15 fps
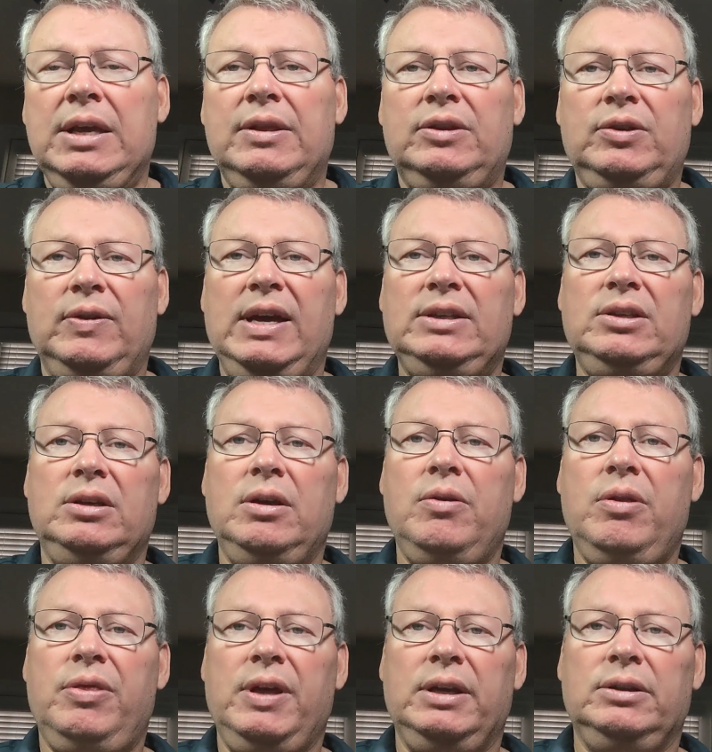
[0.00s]
So that's another
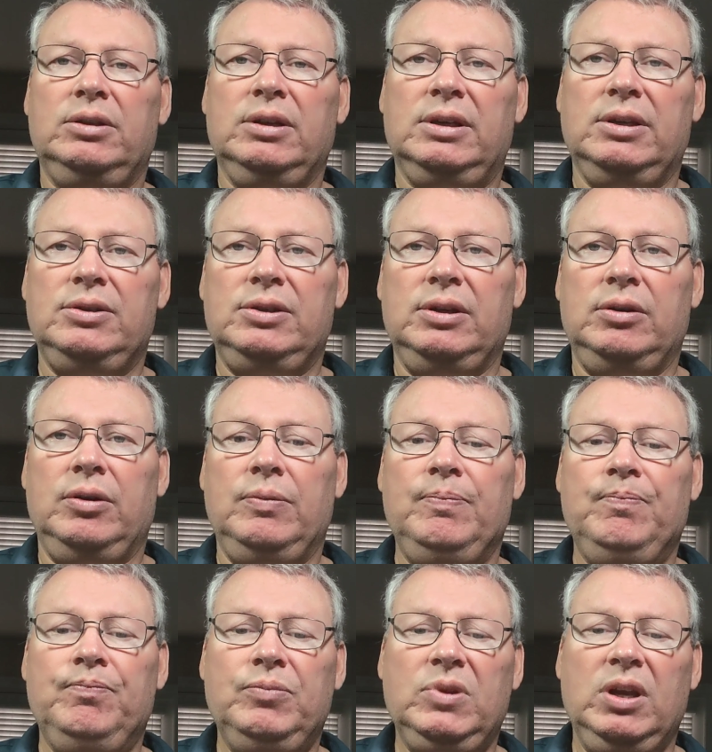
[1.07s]
thing to consider.
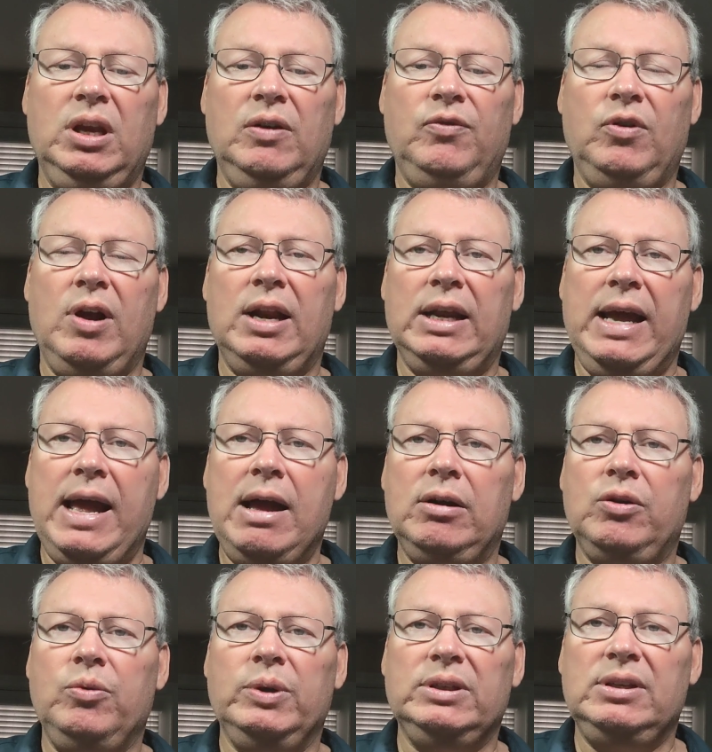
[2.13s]
If you're on an
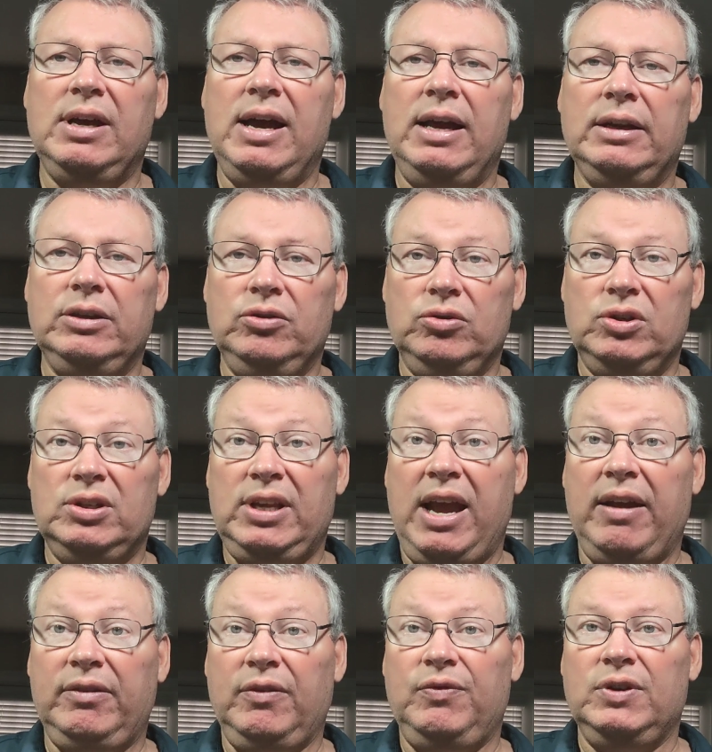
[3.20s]
outgoing tide and you just
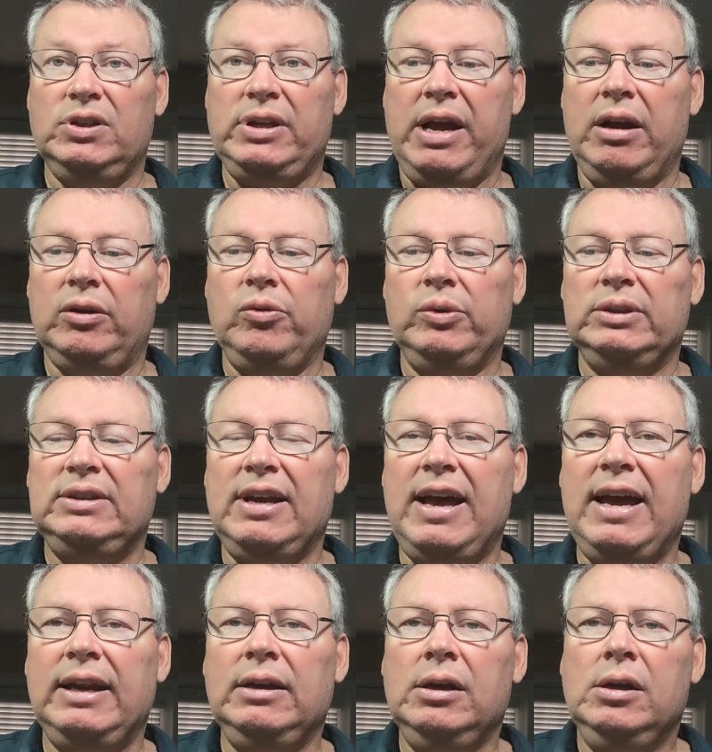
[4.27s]
have to fish the outgoing
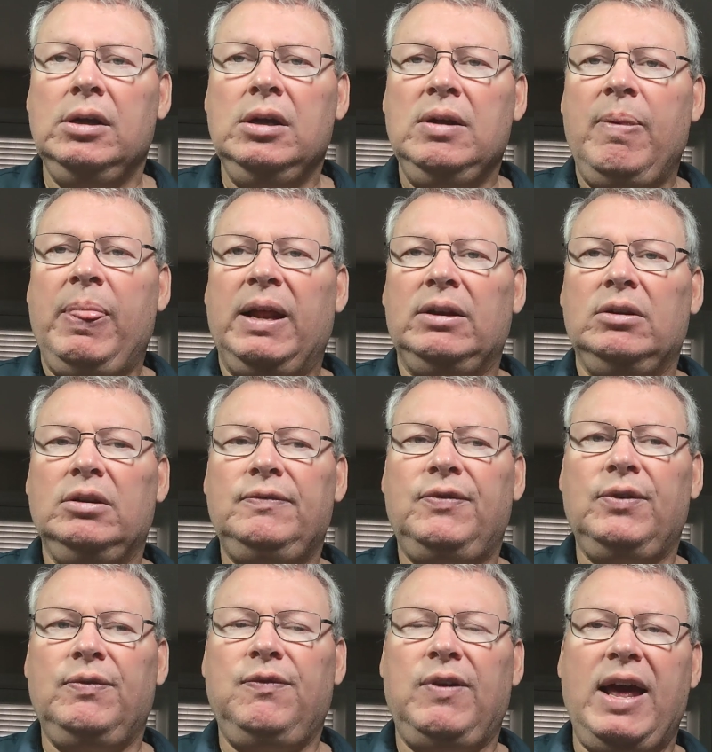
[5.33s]
tide, look
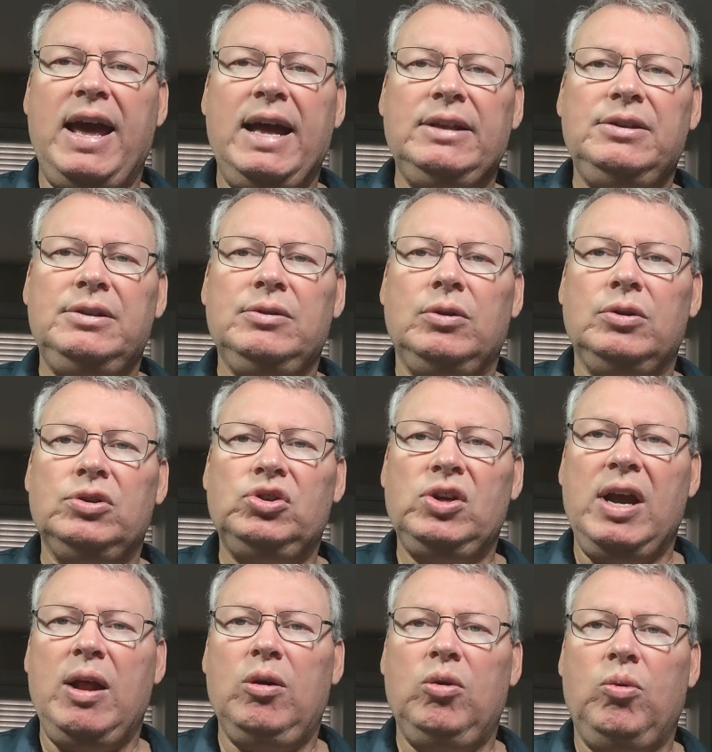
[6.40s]
for flats or
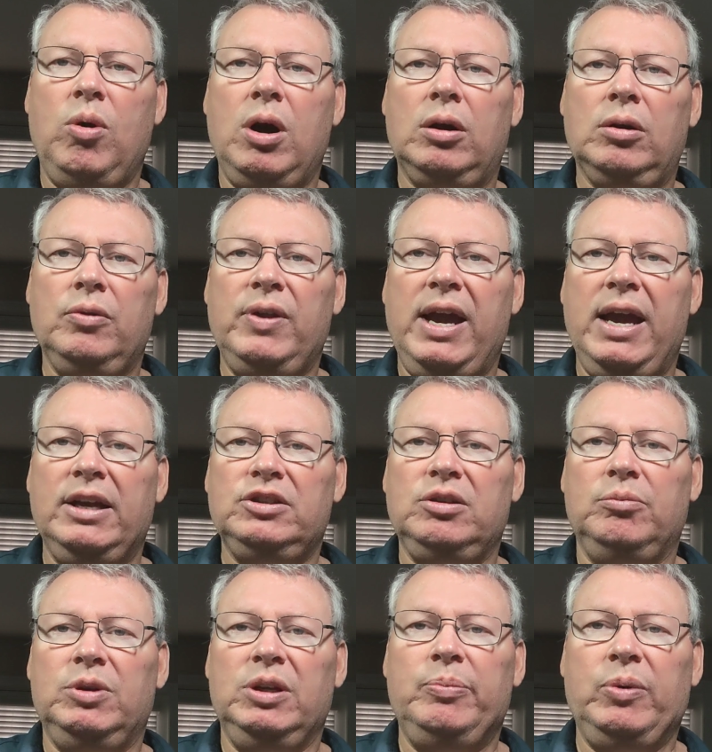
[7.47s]
shallow water that has
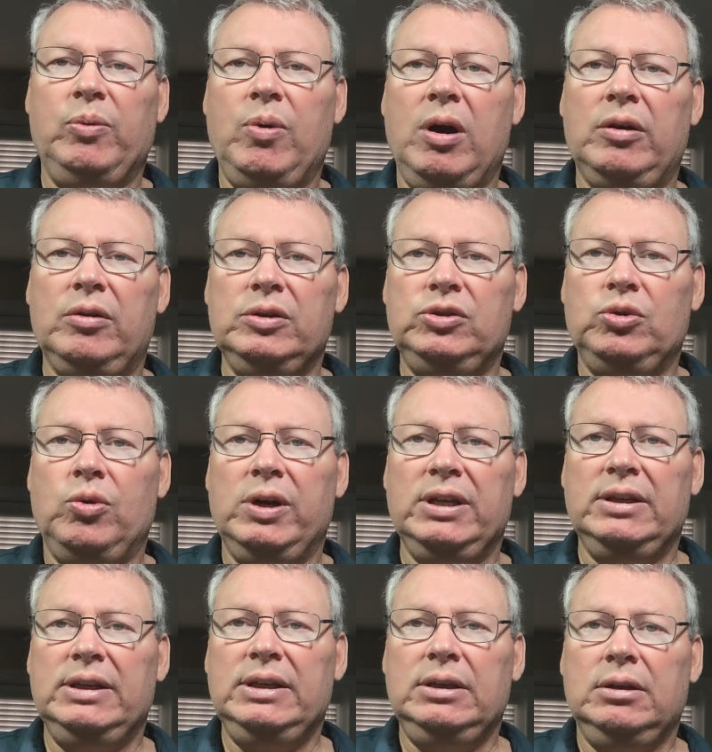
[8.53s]
some deeper water
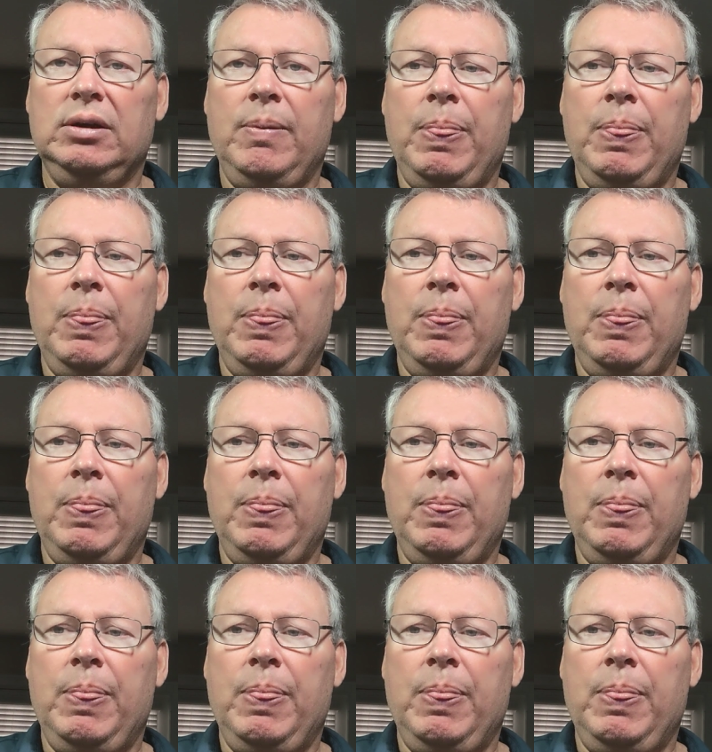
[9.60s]
adjoining it.